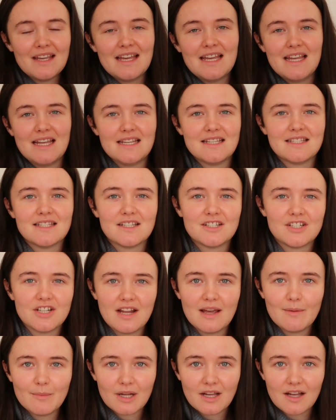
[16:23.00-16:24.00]
is
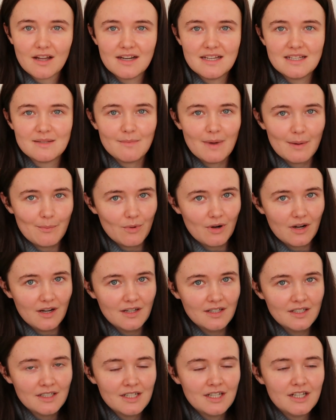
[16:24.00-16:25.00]
Jennette Mccurdy's
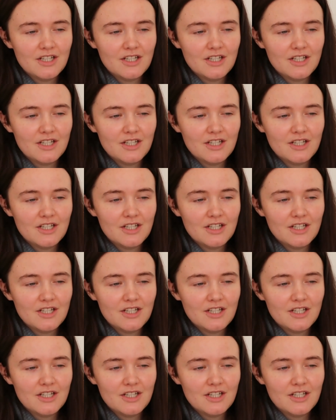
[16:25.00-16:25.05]
memoir.